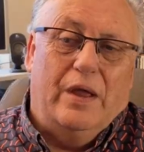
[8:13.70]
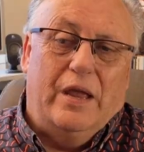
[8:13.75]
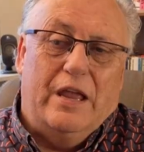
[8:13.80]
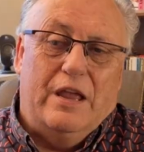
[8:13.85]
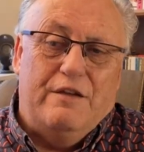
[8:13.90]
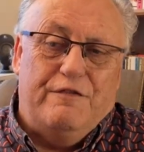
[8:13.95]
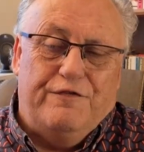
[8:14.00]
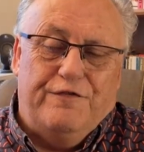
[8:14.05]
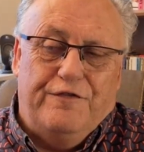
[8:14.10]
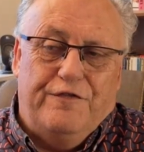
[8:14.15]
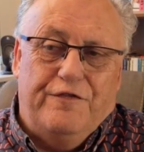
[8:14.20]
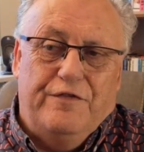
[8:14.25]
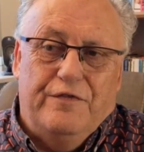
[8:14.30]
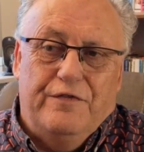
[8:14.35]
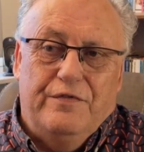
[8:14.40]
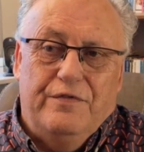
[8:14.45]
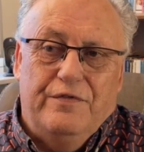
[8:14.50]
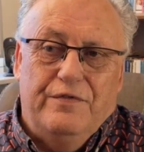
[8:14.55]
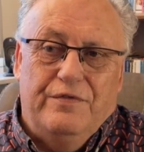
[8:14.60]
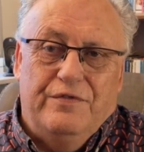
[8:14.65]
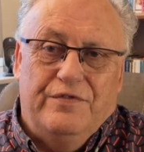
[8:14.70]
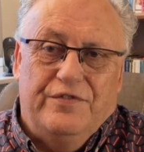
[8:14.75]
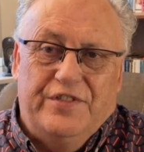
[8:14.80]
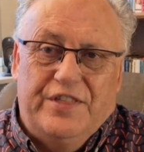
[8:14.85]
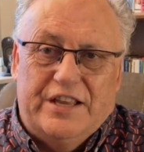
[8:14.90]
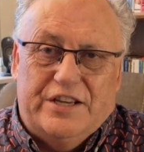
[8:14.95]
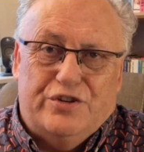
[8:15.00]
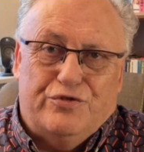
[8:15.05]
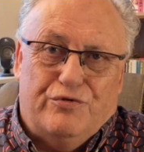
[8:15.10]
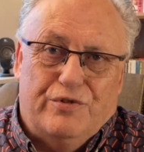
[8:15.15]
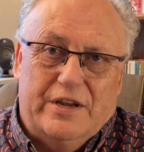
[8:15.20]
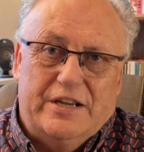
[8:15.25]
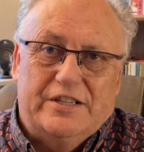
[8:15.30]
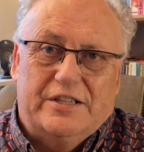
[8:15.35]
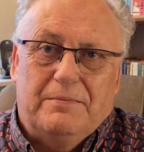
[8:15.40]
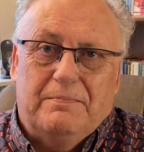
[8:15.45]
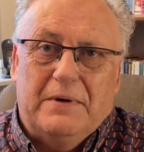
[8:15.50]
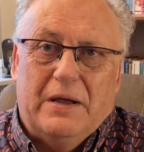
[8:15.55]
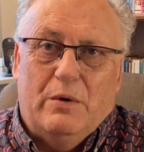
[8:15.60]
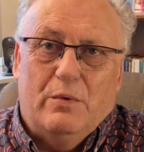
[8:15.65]
If this rings
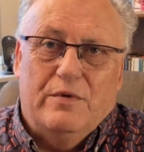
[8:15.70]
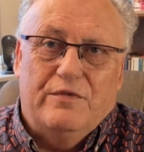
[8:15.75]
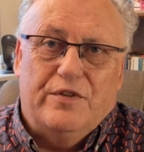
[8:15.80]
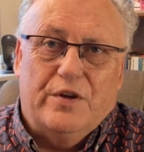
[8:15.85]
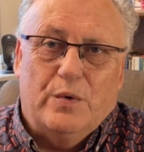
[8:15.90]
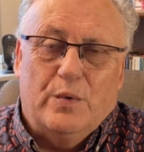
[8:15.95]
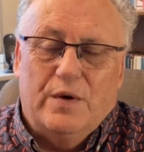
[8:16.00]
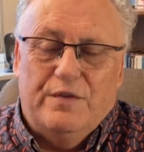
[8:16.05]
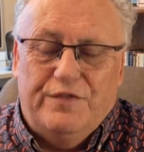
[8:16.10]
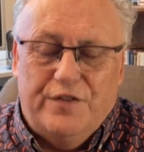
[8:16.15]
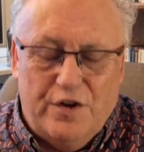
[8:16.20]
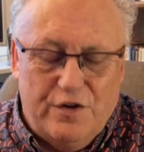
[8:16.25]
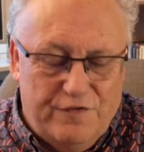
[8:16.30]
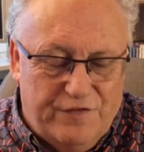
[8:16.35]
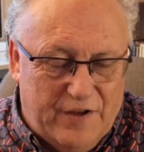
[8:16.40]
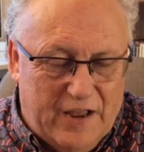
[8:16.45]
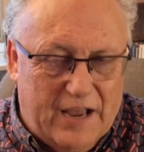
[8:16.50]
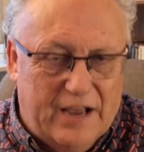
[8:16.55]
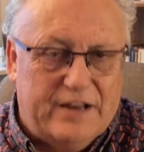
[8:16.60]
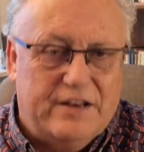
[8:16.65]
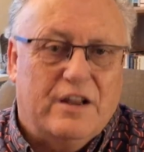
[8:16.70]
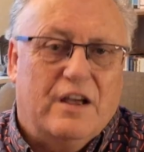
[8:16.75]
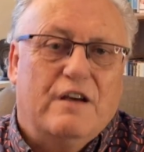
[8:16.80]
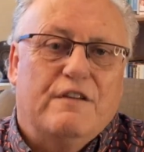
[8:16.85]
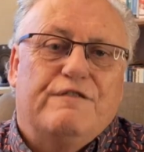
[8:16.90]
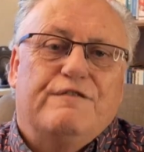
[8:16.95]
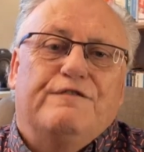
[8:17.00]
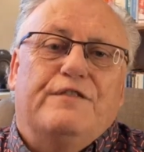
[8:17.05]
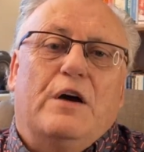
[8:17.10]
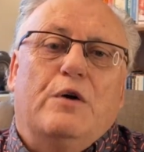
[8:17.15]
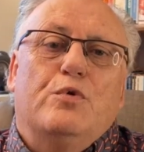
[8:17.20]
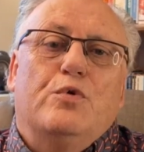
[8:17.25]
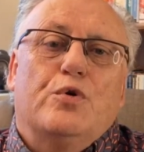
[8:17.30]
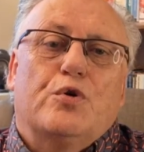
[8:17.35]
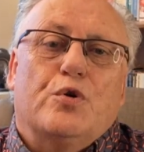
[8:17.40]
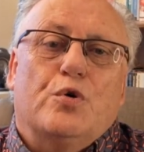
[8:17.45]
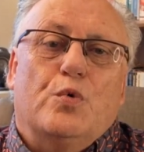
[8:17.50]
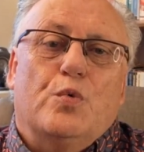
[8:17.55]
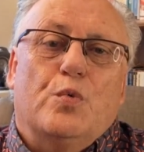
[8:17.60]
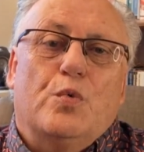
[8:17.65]
a bell with you, if you've had a phone
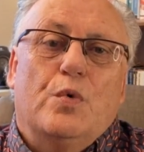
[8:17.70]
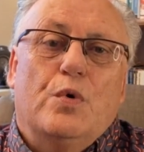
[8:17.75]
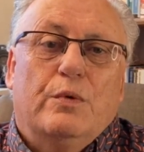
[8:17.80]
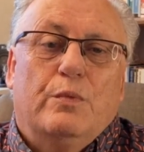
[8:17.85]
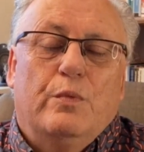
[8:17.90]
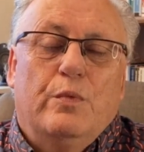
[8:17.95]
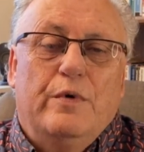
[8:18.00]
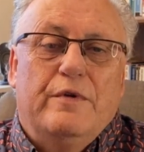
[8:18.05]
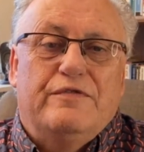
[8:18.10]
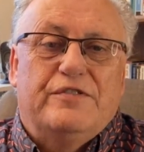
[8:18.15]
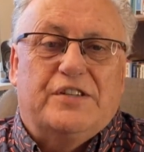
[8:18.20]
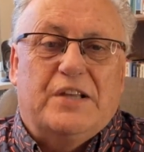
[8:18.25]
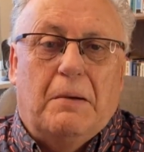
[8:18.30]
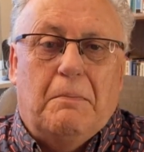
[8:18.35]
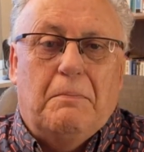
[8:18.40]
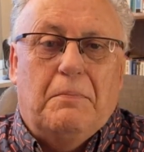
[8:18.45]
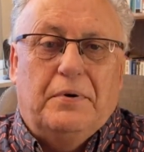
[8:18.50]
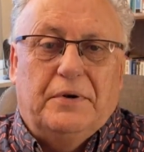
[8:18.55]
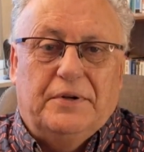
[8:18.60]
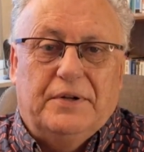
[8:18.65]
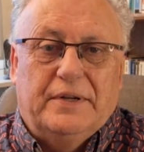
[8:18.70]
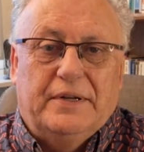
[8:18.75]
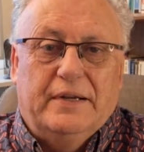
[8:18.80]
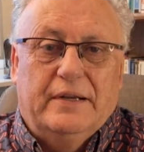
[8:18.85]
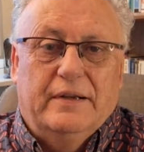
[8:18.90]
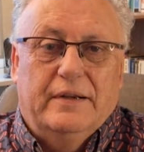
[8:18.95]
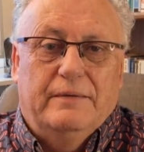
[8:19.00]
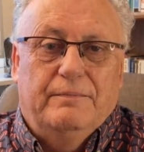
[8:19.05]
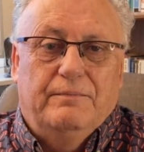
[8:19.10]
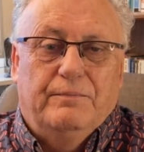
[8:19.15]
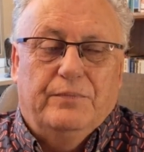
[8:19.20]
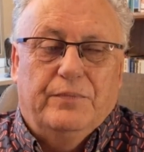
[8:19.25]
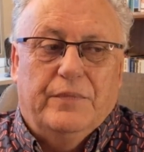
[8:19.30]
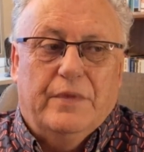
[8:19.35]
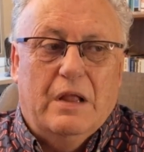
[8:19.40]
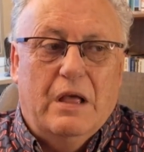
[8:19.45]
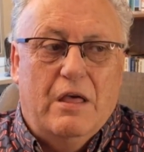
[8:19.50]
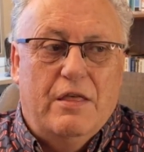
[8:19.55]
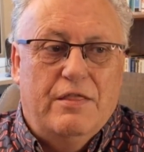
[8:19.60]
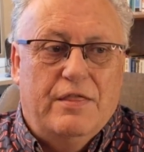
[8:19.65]
call with somebody
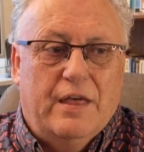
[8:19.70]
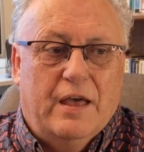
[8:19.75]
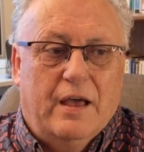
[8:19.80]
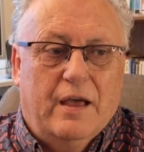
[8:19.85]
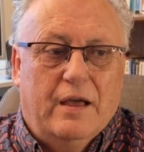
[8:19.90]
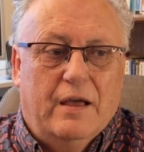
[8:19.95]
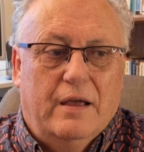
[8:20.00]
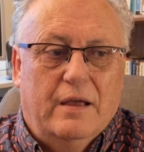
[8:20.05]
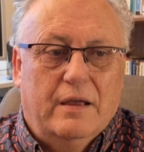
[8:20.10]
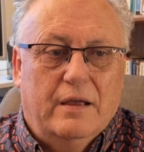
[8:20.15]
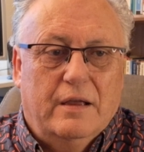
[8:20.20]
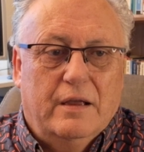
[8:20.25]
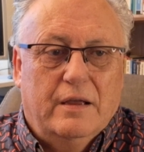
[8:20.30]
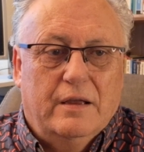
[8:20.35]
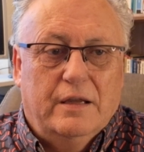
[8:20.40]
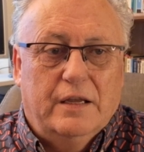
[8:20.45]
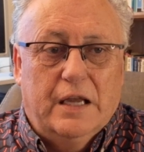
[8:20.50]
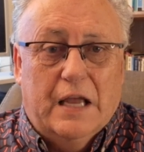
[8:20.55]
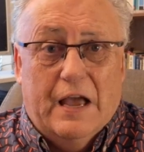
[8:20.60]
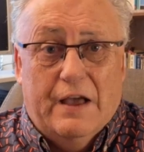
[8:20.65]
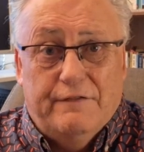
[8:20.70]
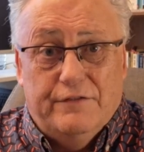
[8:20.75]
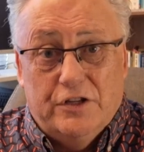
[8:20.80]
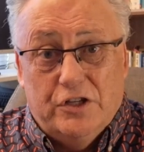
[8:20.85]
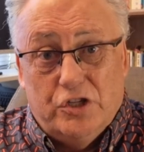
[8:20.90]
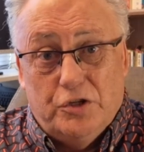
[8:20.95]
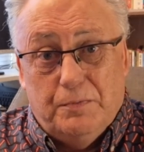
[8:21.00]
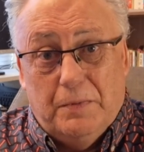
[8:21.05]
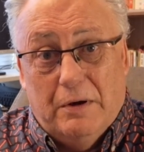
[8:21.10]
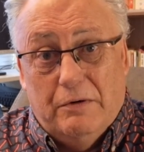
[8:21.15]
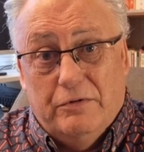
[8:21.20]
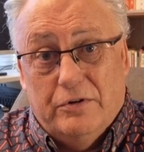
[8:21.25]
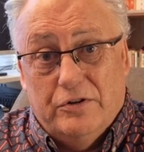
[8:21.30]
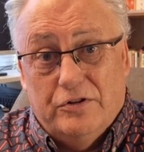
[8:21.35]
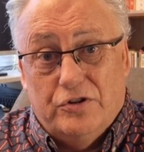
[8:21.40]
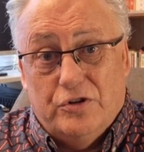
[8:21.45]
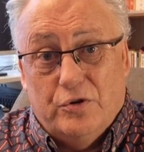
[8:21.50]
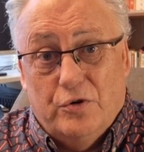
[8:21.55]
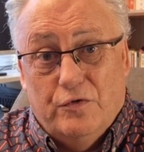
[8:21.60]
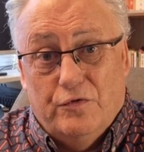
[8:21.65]
that you haven't spoken
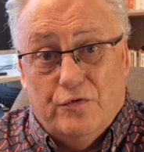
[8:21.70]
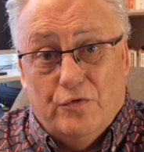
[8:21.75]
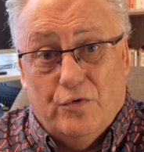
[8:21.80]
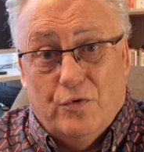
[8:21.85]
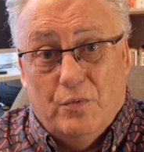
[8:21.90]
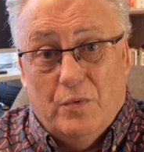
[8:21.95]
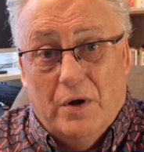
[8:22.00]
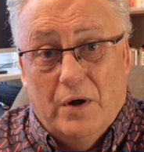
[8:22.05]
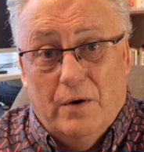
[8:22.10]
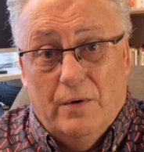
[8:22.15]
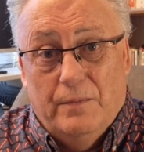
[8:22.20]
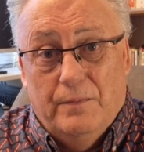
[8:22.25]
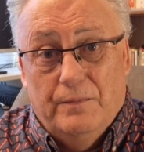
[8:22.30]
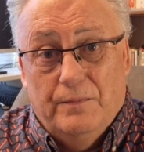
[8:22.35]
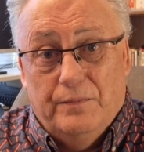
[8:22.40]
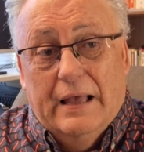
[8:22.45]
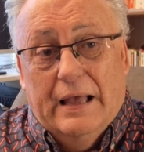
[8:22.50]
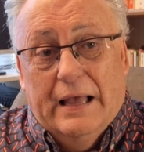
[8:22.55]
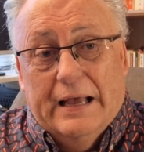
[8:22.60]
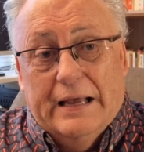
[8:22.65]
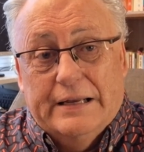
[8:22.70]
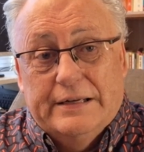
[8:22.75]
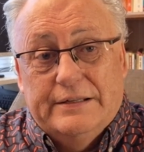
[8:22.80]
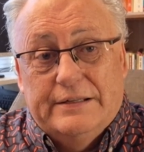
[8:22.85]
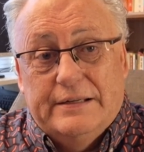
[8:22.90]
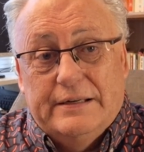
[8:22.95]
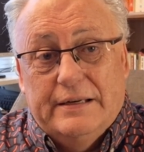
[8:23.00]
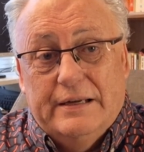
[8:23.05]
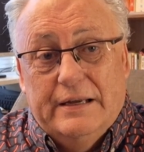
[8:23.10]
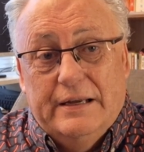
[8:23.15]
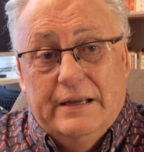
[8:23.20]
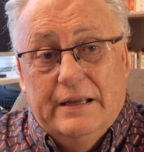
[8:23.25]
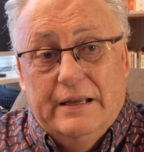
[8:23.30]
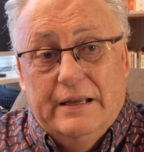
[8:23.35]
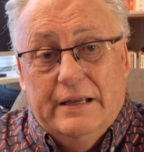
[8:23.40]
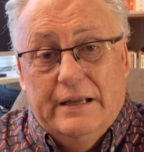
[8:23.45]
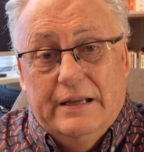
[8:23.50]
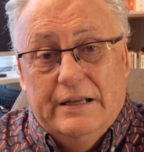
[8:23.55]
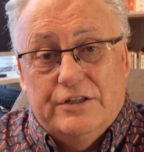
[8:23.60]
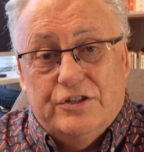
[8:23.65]
to for a while, and
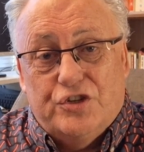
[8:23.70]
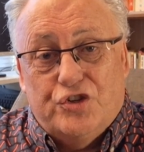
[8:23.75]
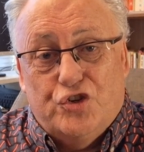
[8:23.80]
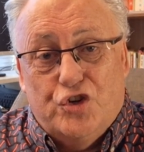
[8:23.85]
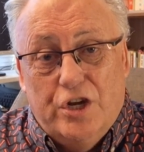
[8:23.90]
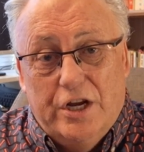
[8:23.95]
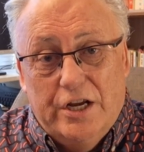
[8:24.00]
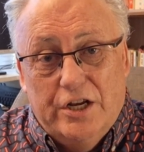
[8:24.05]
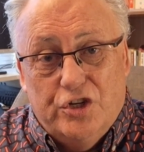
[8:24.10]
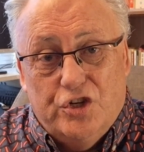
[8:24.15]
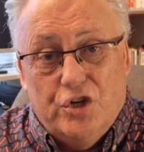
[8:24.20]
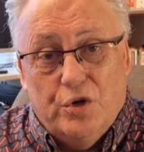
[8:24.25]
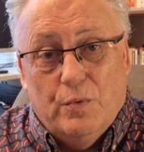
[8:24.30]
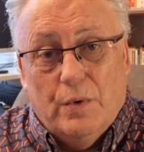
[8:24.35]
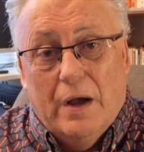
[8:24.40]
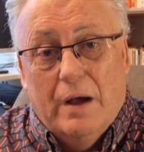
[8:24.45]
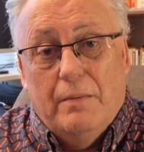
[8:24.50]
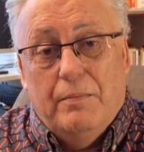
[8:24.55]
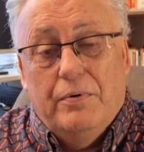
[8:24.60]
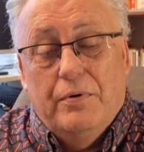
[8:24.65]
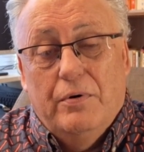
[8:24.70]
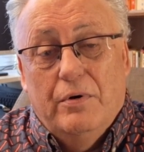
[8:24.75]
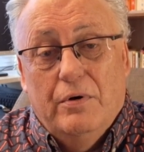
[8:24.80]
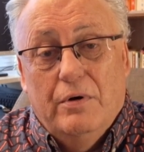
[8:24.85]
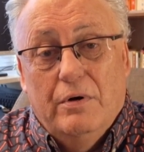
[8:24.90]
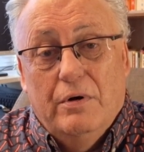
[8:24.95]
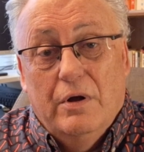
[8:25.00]
it's cheered you up,